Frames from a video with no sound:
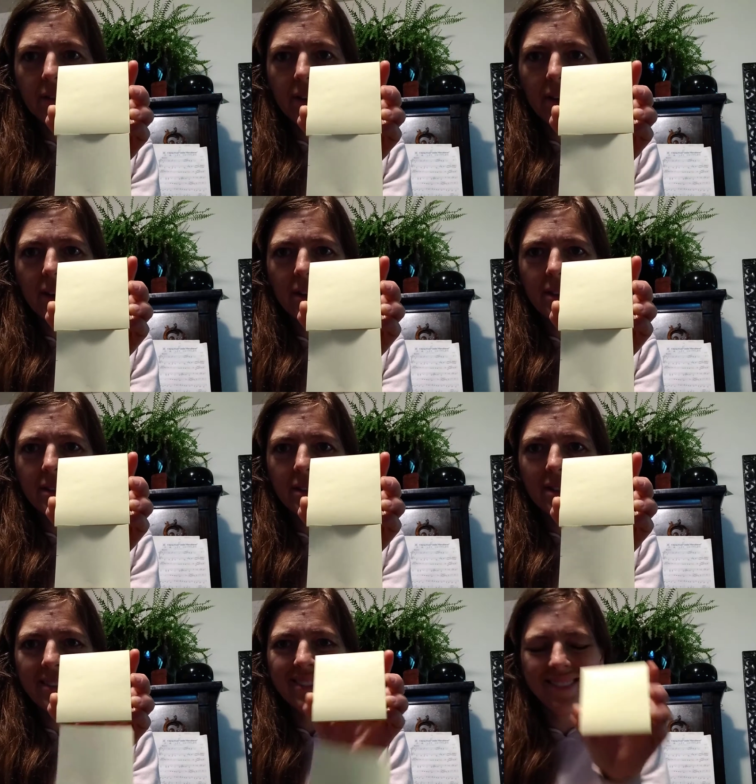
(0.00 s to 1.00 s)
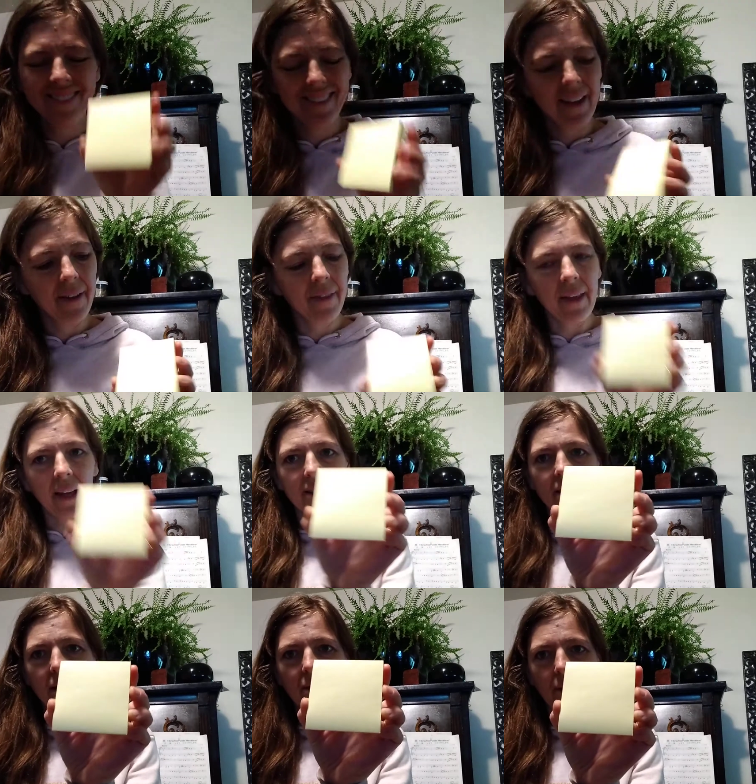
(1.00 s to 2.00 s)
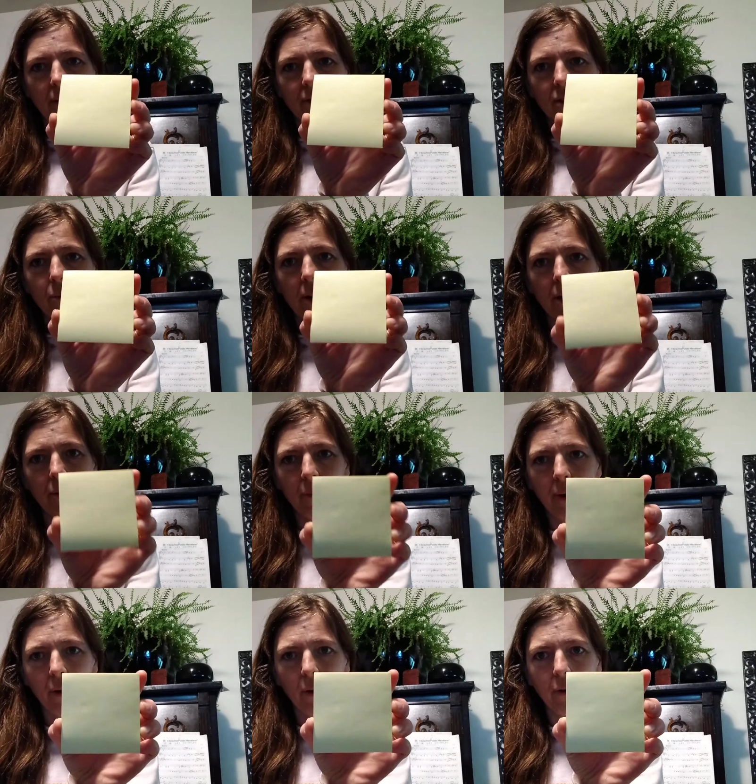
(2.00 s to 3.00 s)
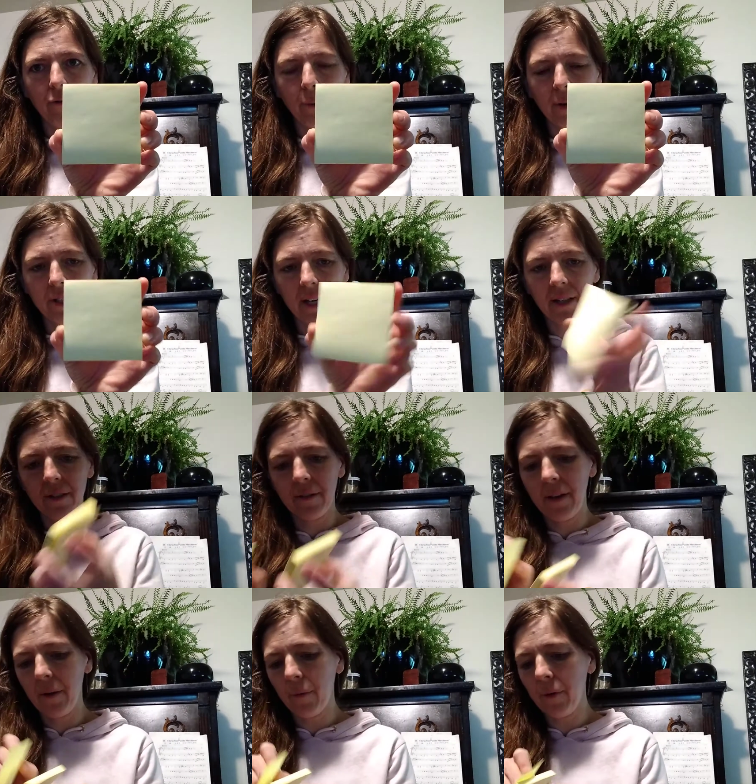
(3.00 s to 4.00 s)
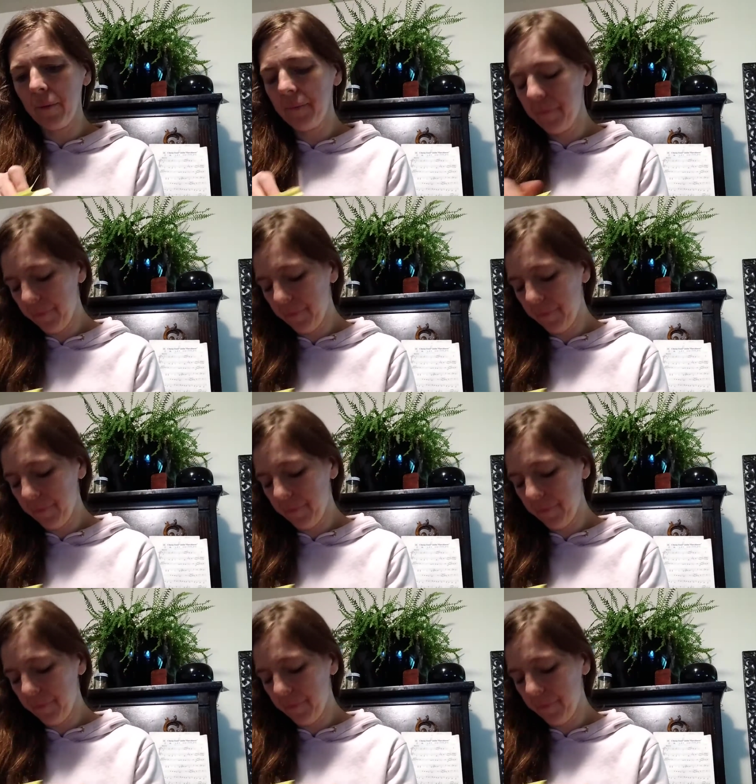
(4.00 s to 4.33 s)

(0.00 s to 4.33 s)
It is. That's how you have a square, when all four sides are equal.